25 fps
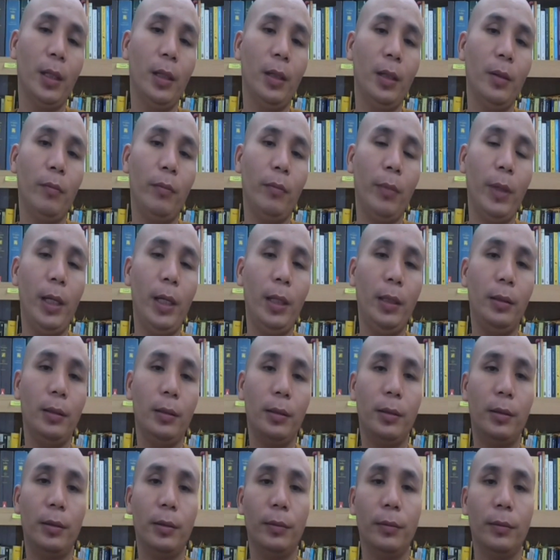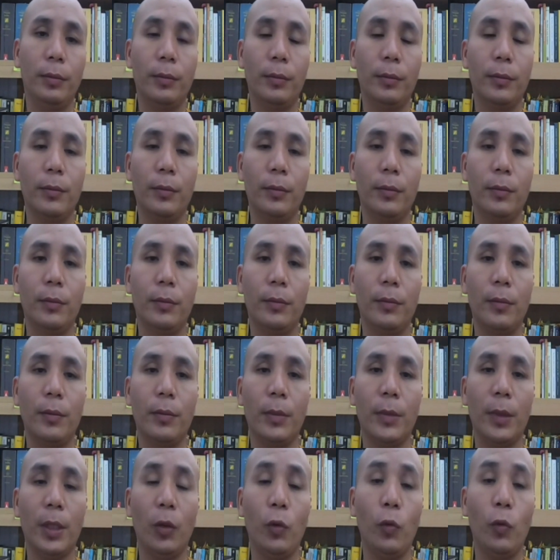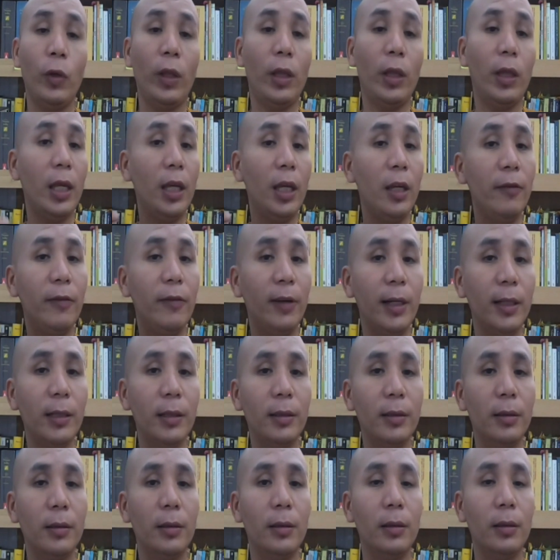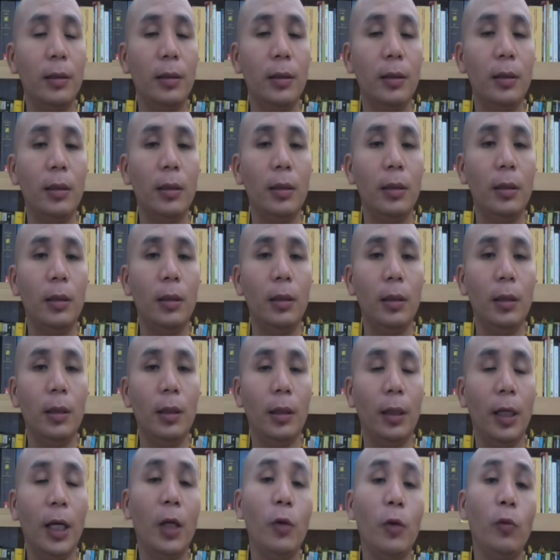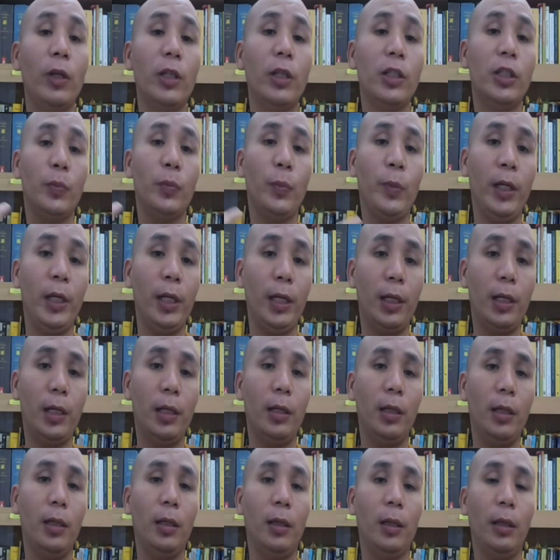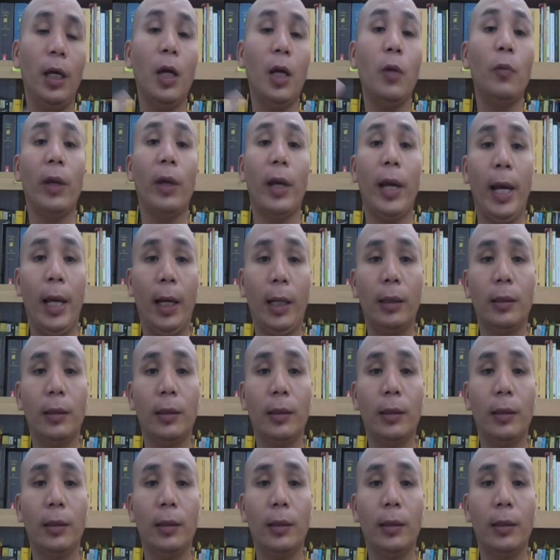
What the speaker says: Means we think first, then we speak, then we act.